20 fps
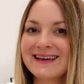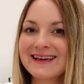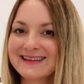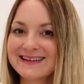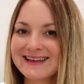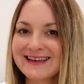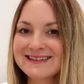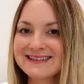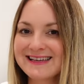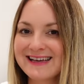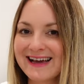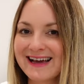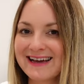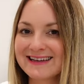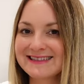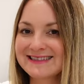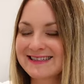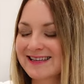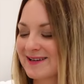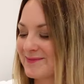Another
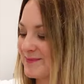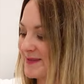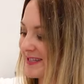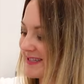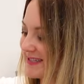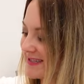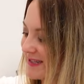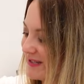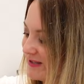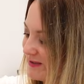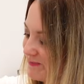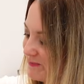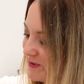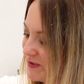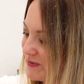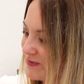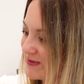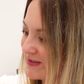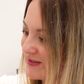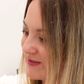item is this
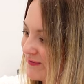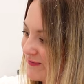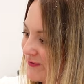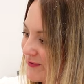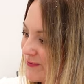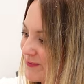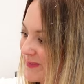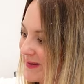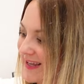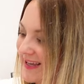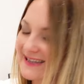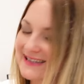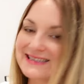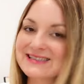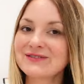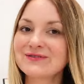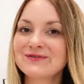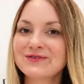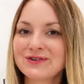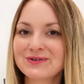beautiful
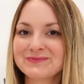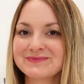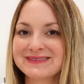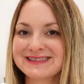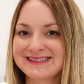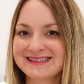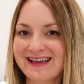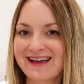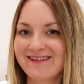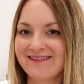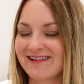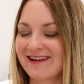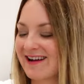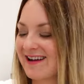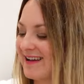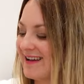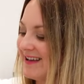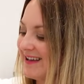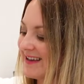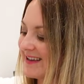blazer from
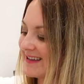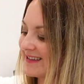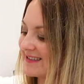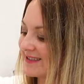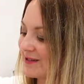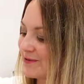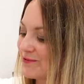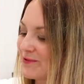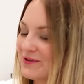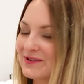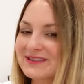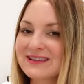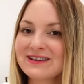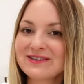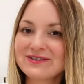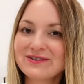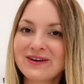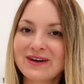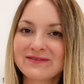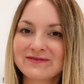Zara, the one that
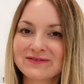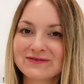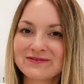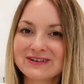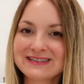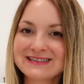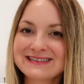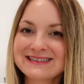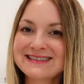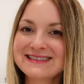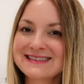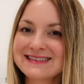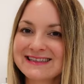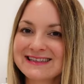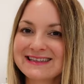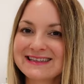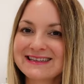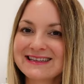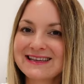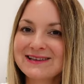you have already
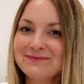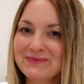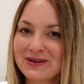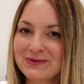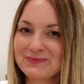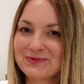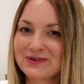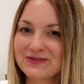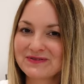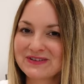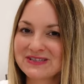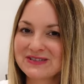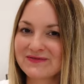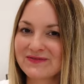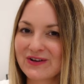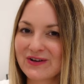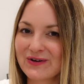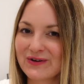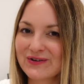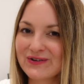seen in my previous
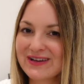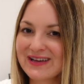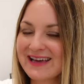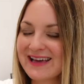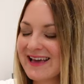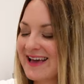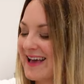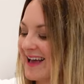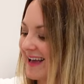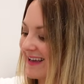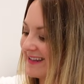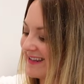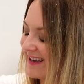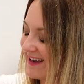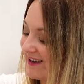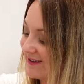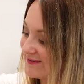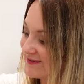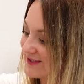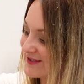vlog. And I
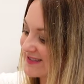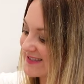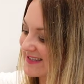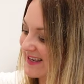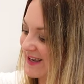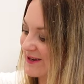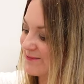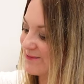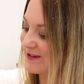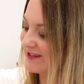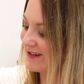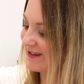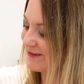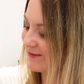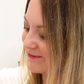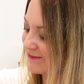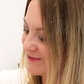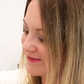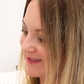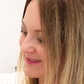have to say, when I
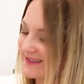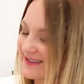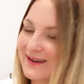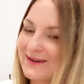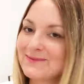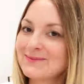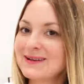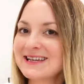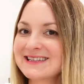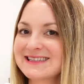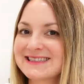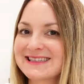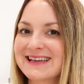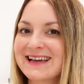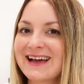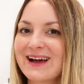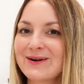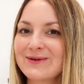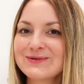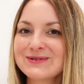ordered that
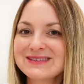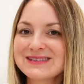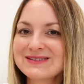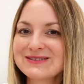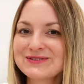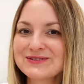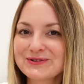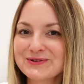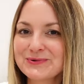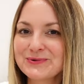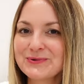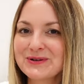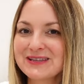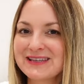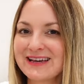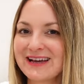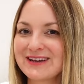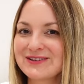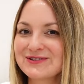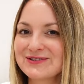blazer, I wasn't sure
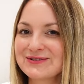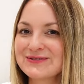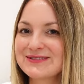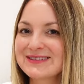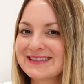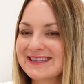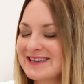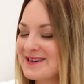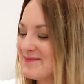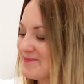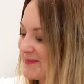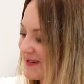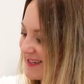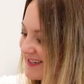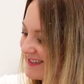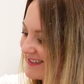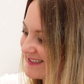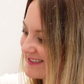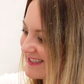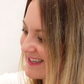whether I should keep
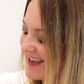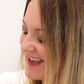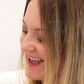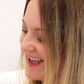it.